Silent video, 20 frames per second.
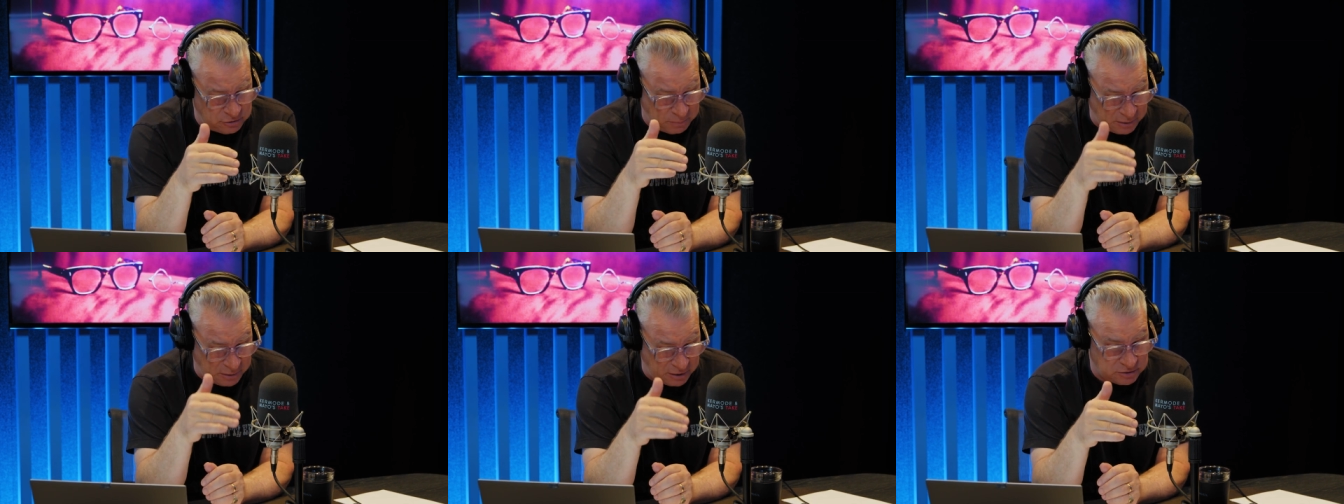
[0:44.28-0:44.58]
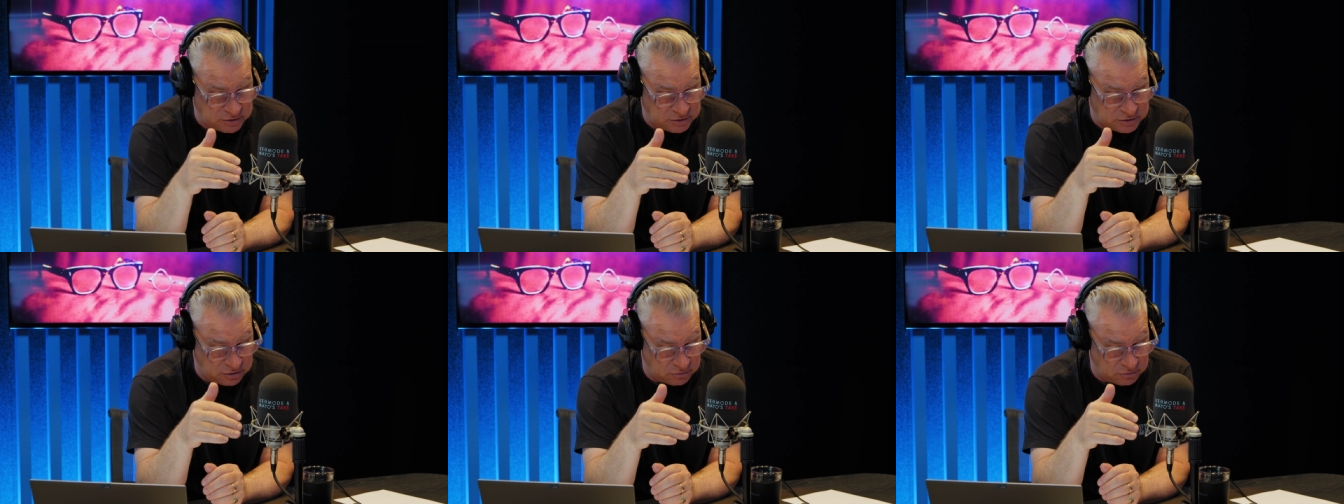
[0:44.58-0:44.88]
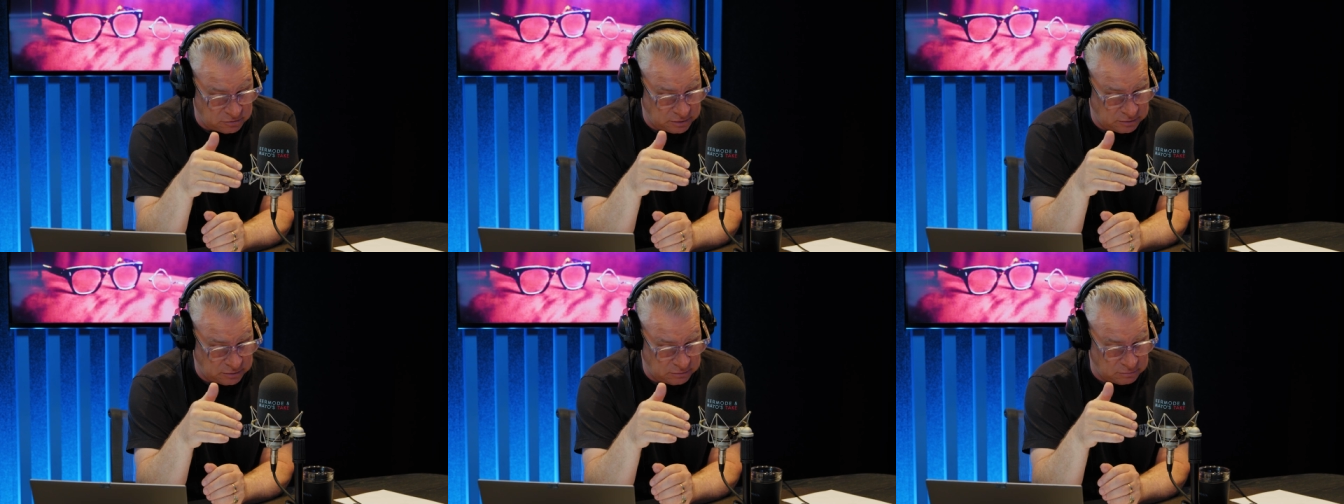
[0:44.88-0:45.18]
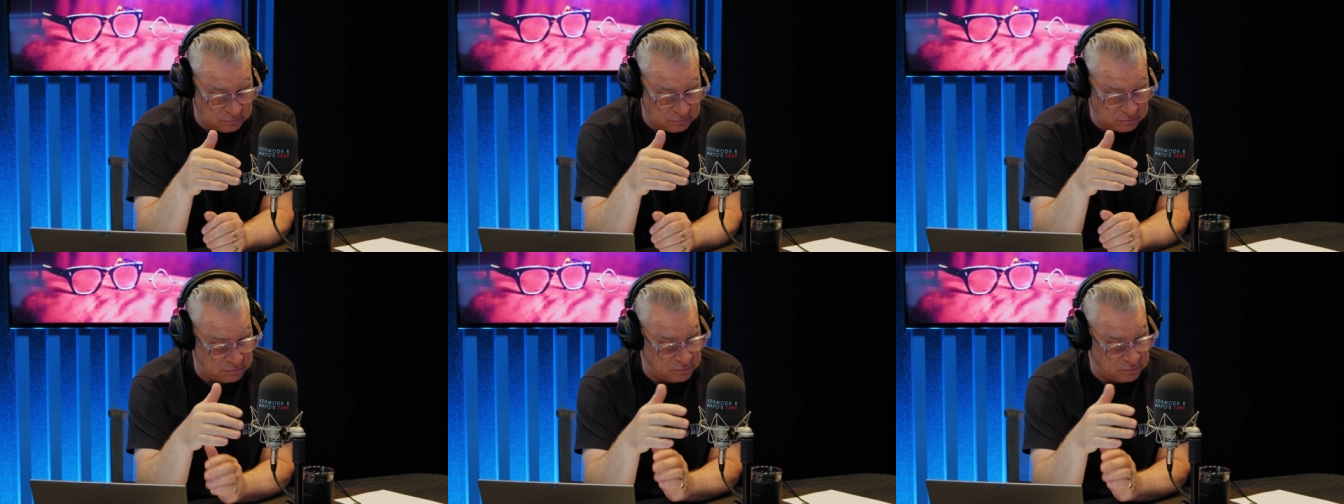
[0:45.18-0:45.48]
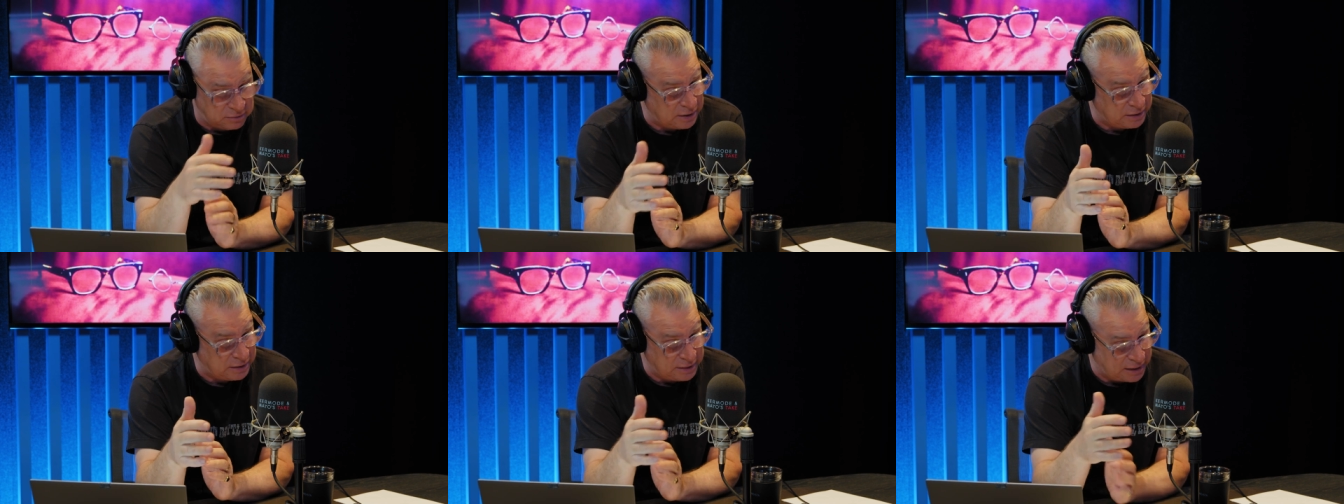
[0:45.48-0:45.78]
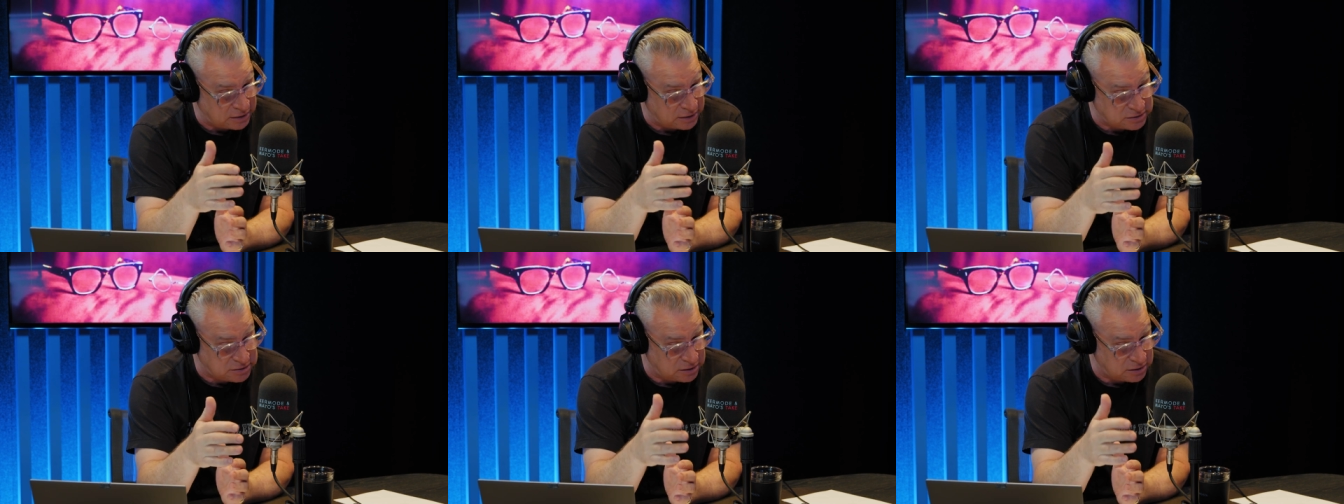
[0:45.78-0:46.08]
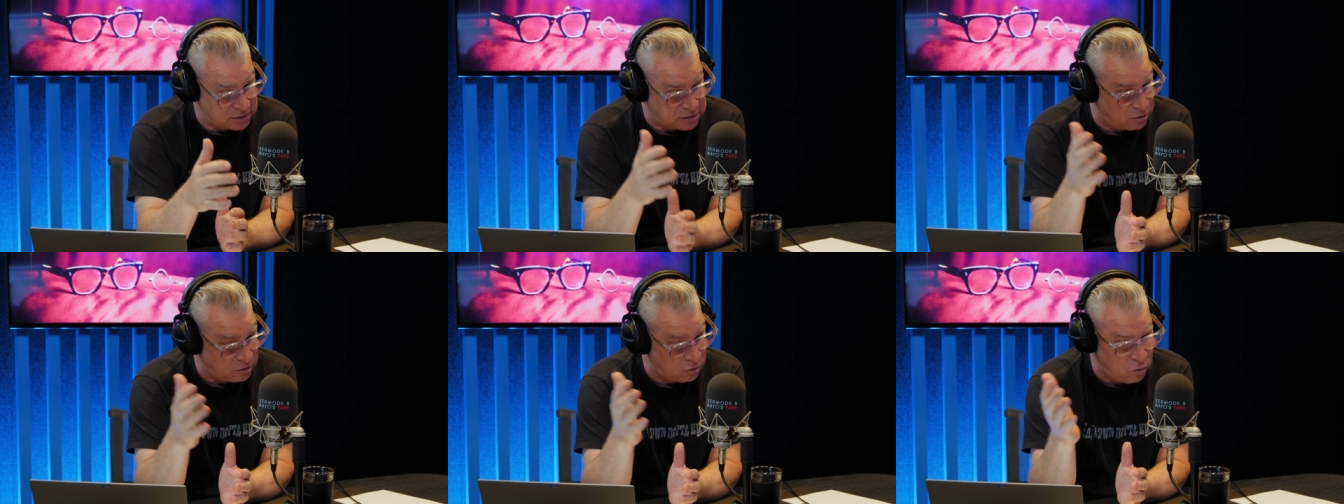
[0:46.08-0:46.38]
Huppert is doing an
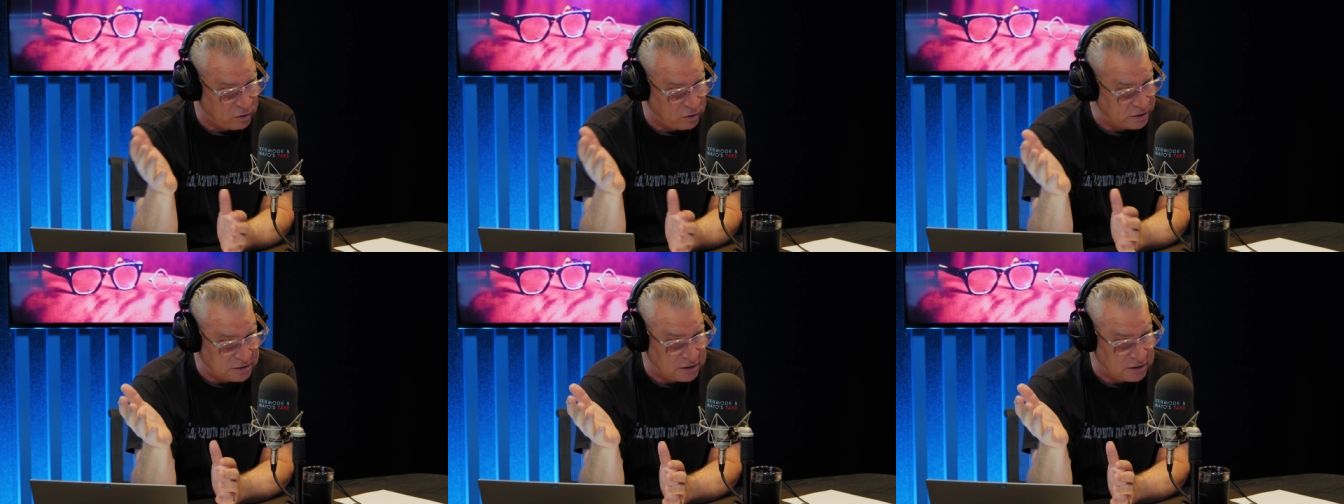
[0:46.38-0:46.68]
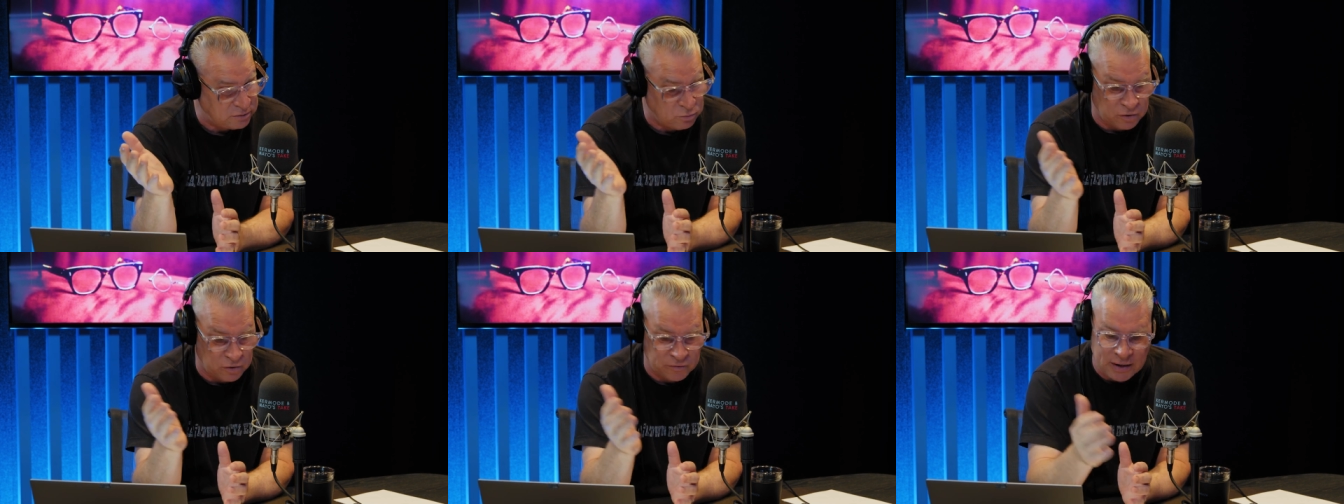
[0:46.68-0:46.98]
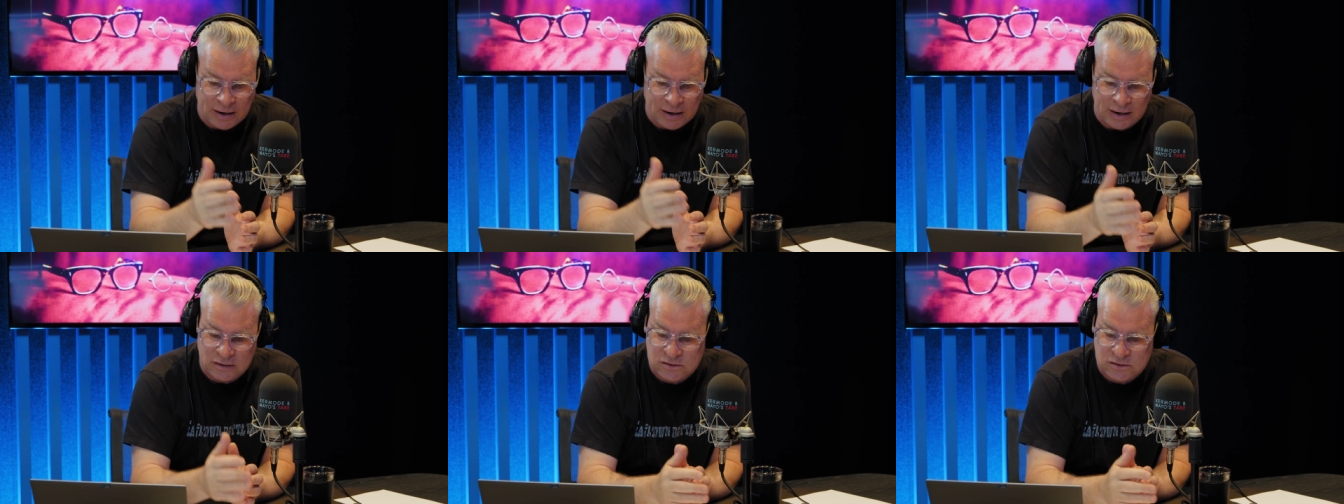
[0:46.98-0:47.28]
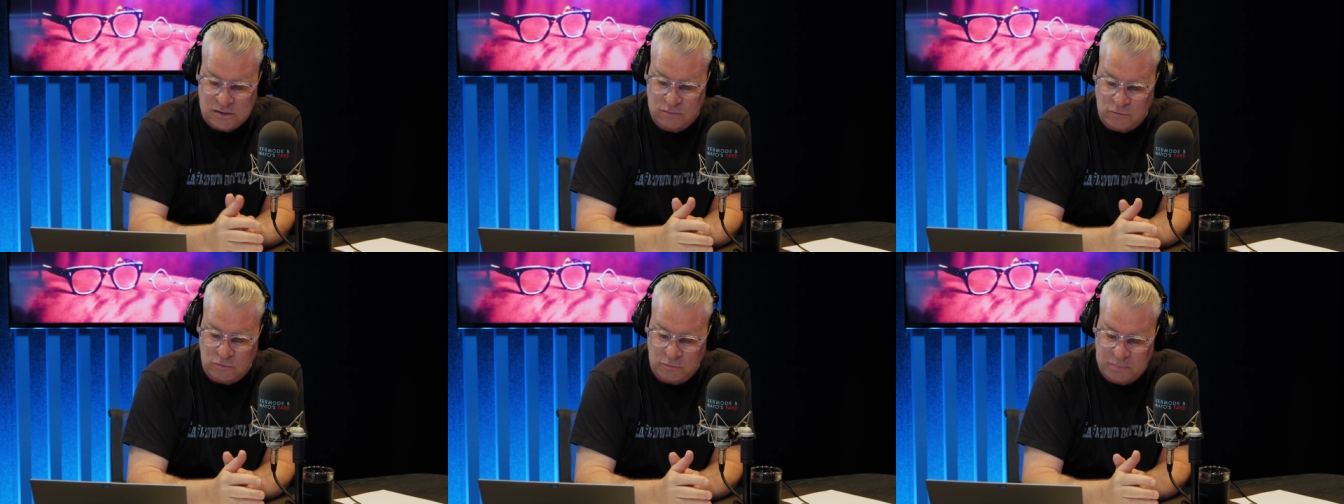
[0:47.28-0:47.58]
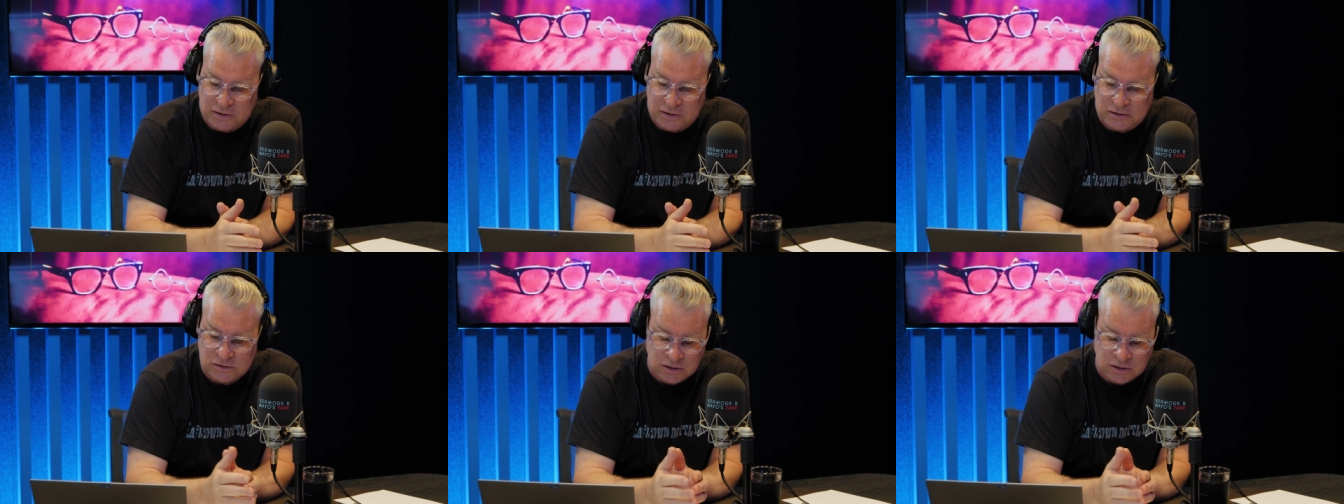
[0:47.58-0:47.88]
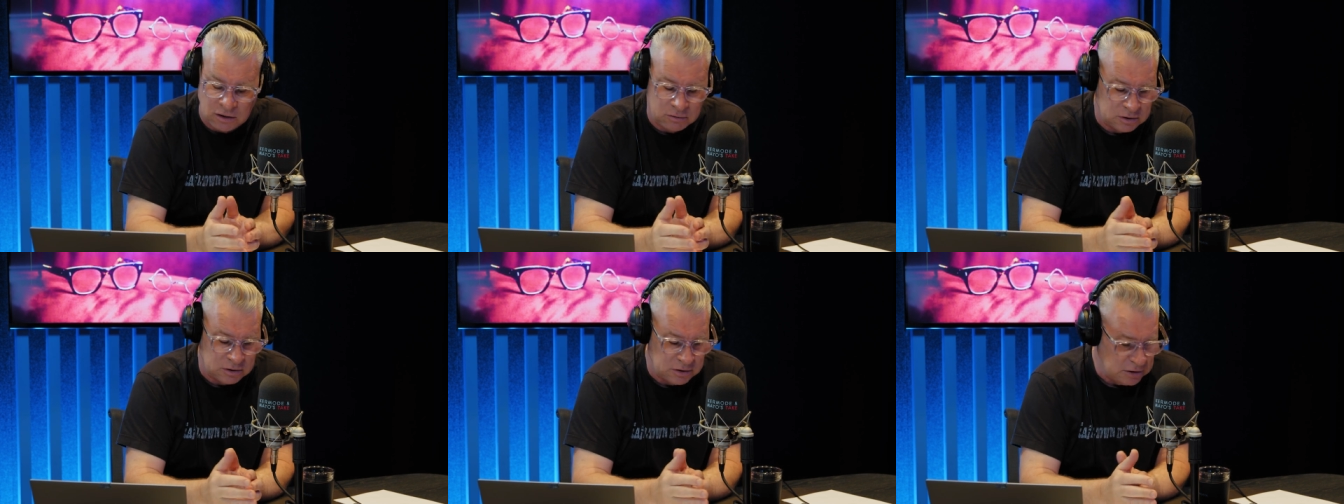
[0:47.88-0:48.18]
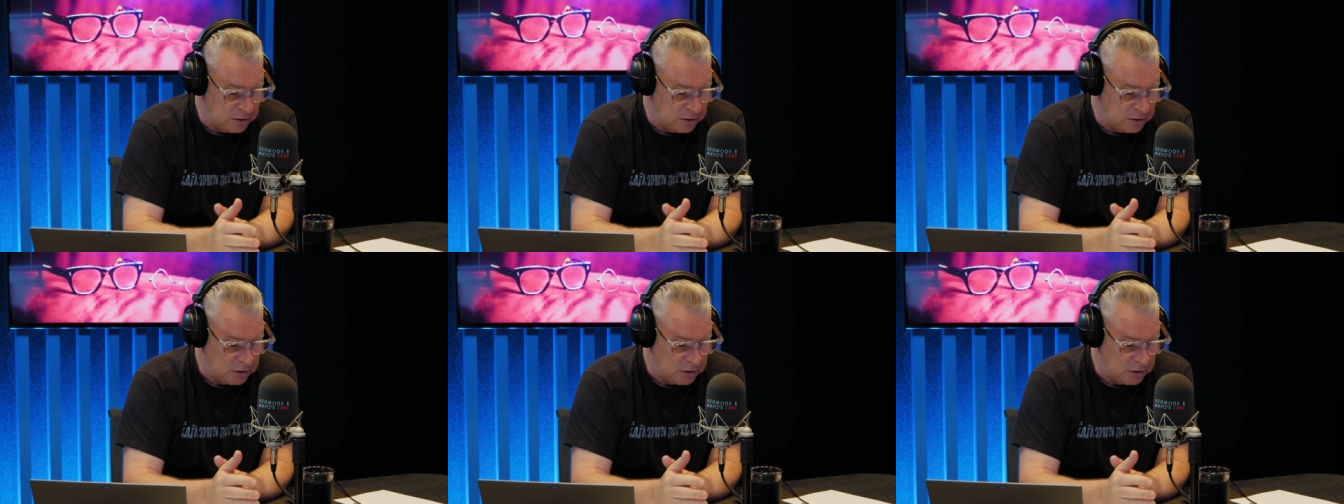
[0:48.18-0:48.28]
accent or indeed what that accent would be. So.